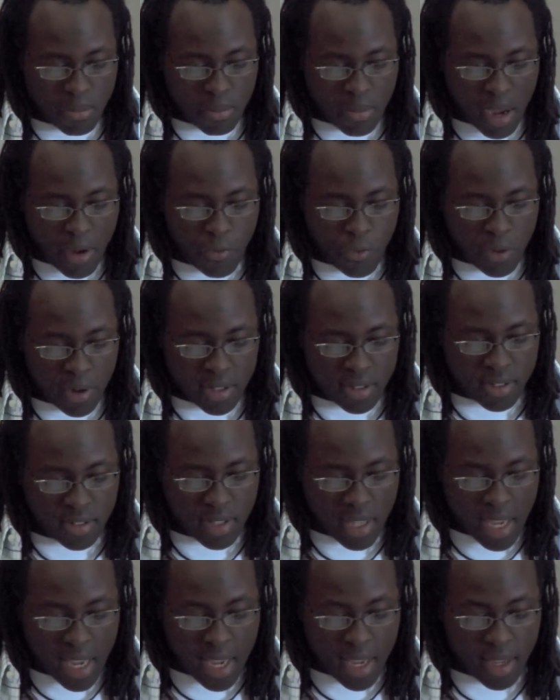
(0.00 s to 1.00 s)
My friends
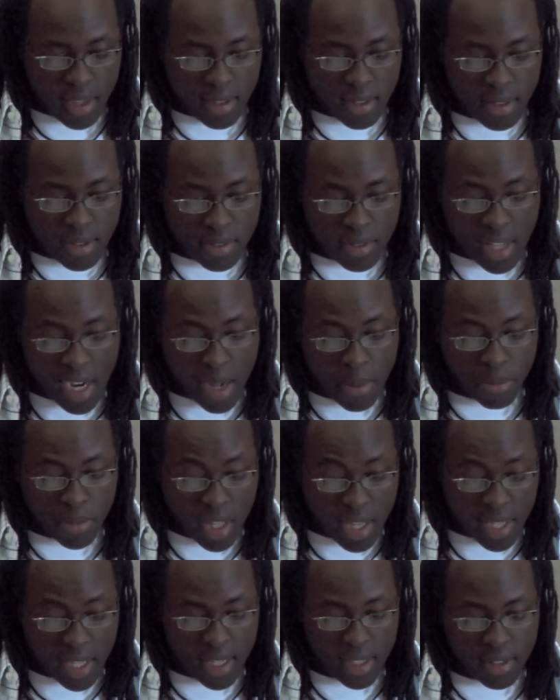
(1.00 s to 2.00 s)
say that I'm
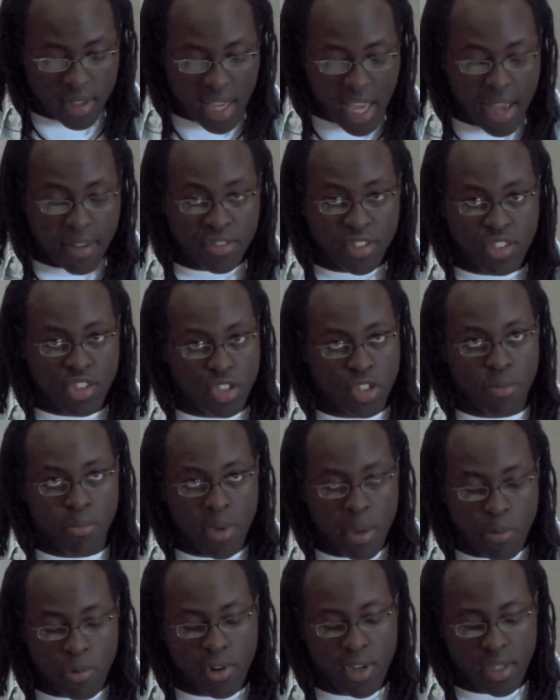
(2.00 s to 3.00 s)
lucky to have such a good
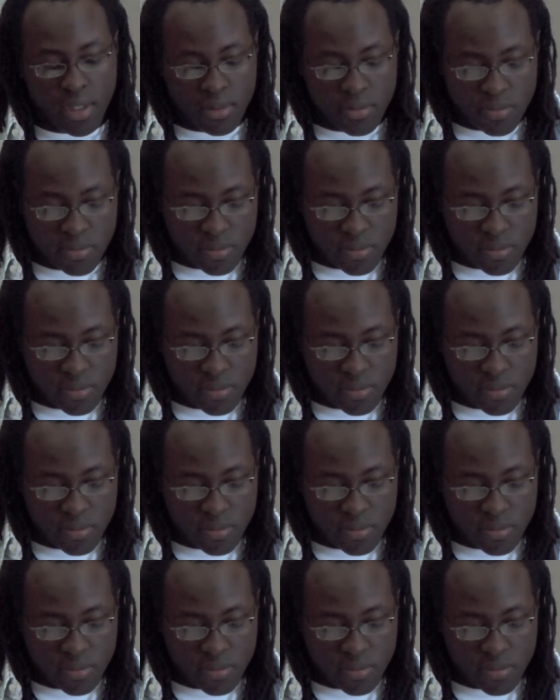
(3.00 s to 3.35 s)
memory.